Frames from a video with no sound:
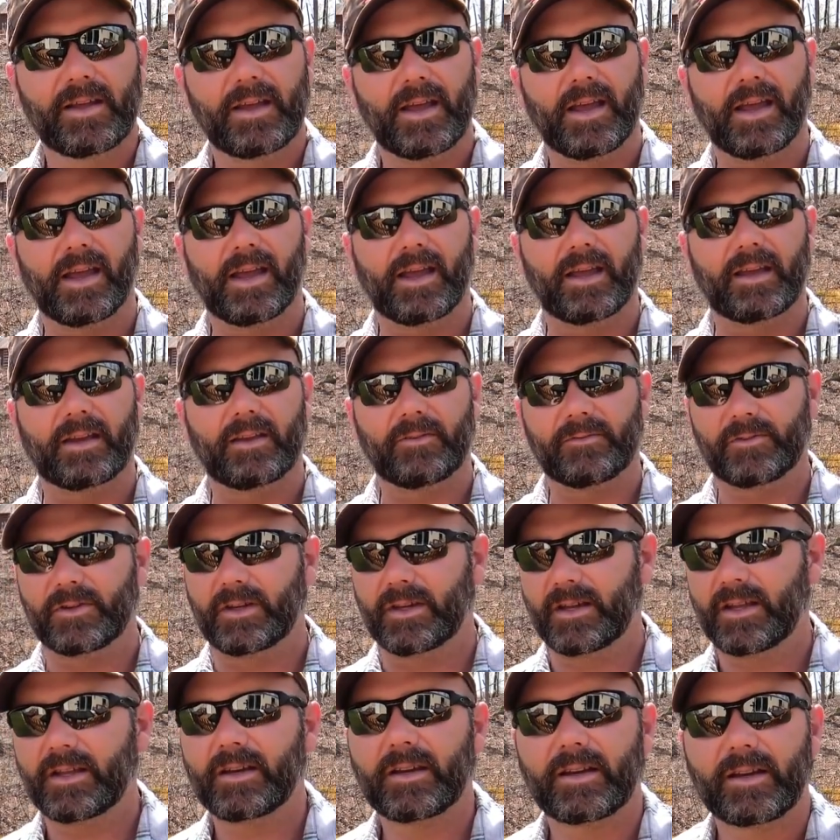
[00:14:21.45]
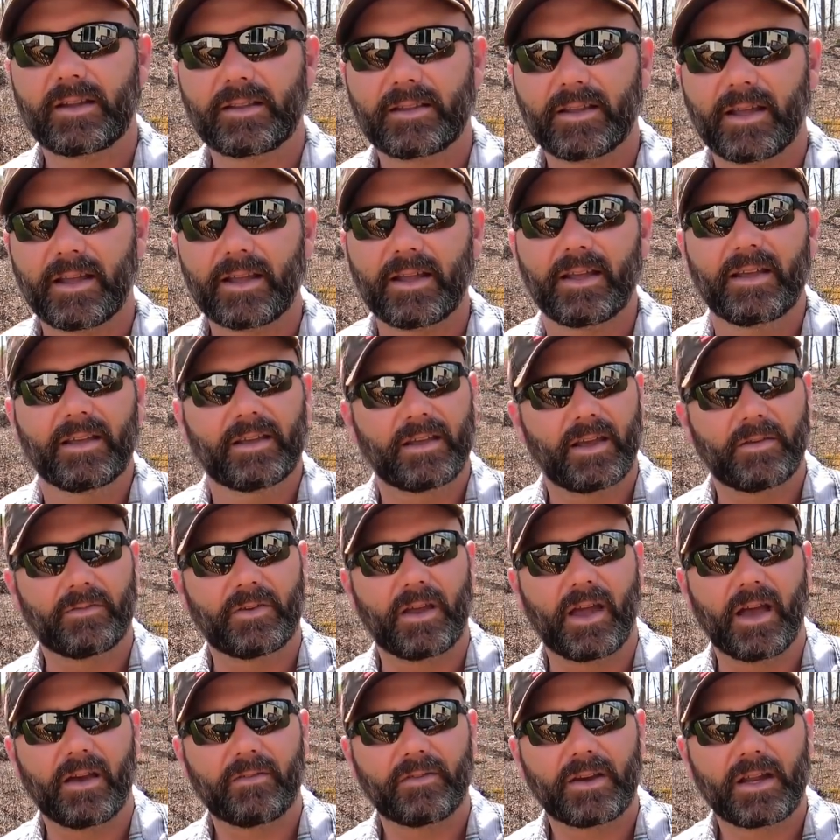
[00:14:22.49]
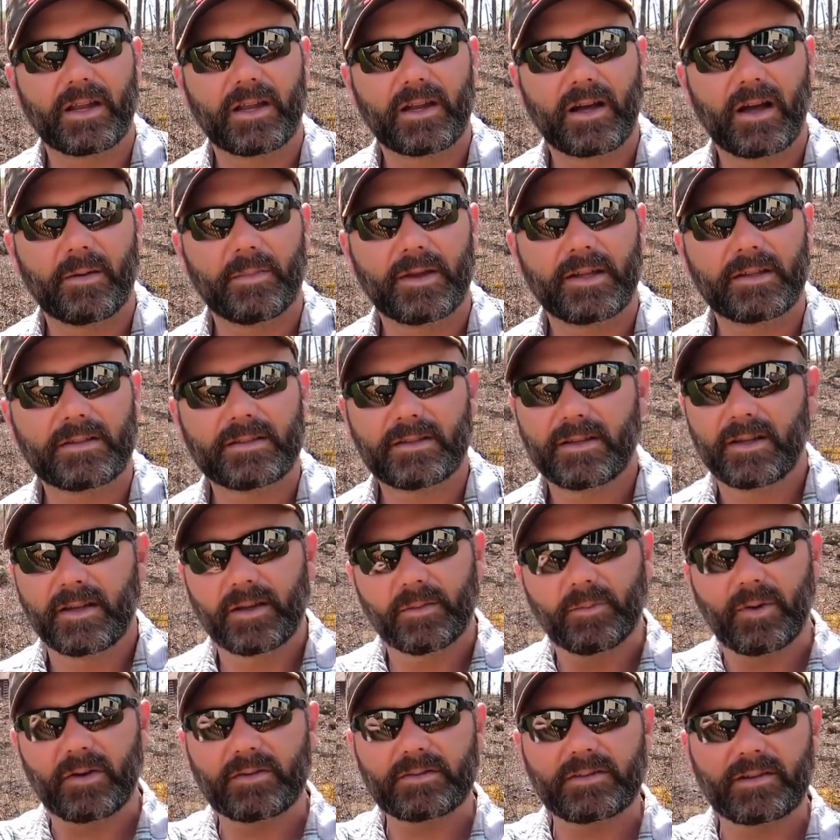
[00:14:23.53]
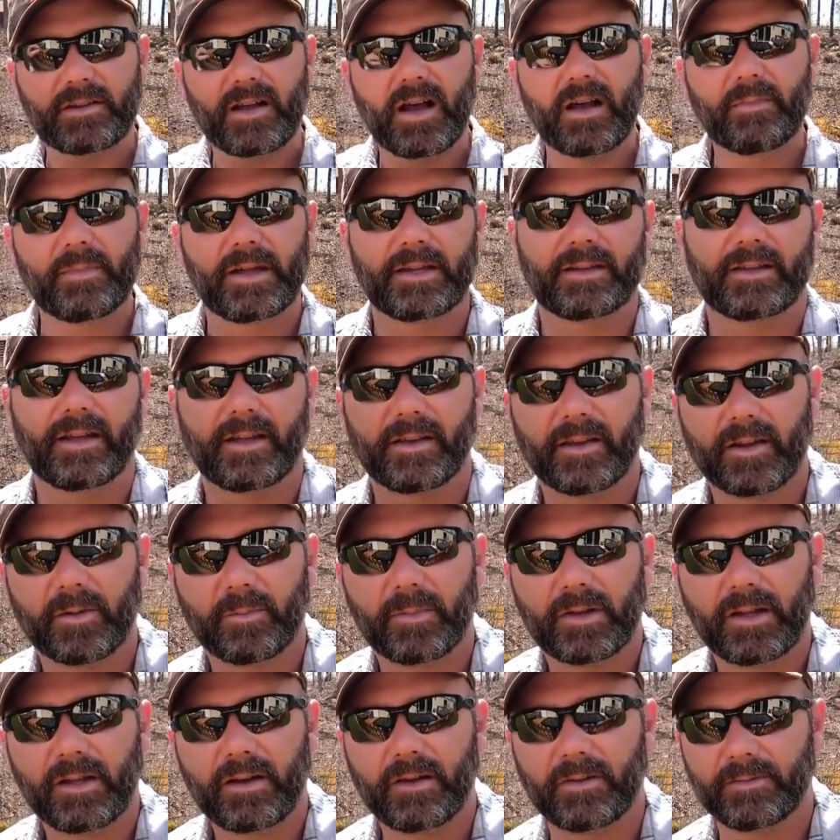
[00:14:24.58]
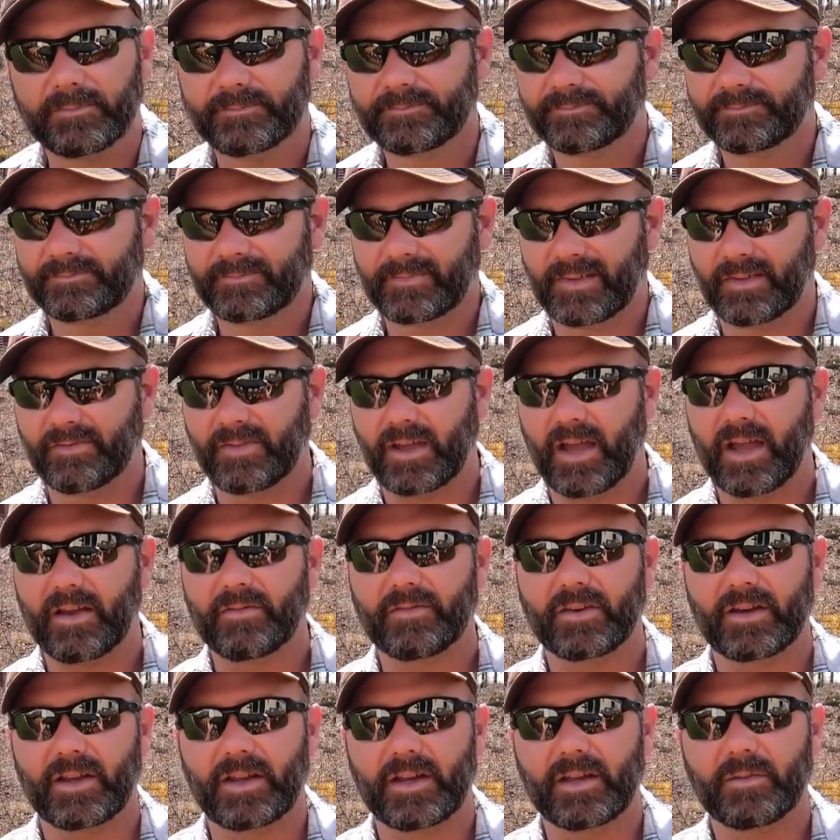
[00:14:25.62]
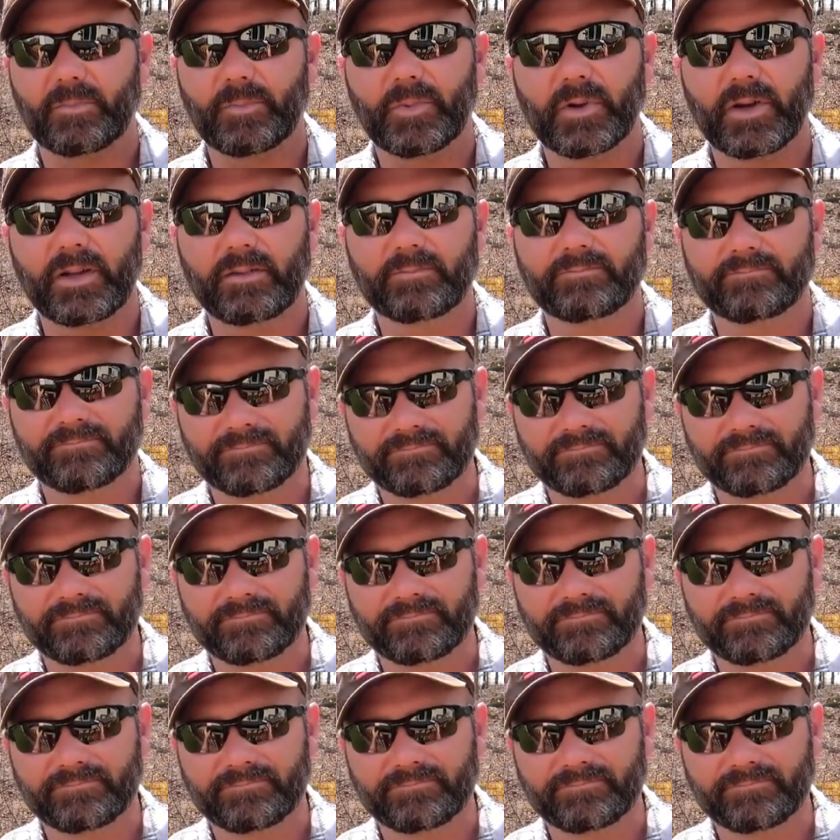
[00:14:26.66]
And if you need anything, if you have any comments, post a comment down there below. If you have any input,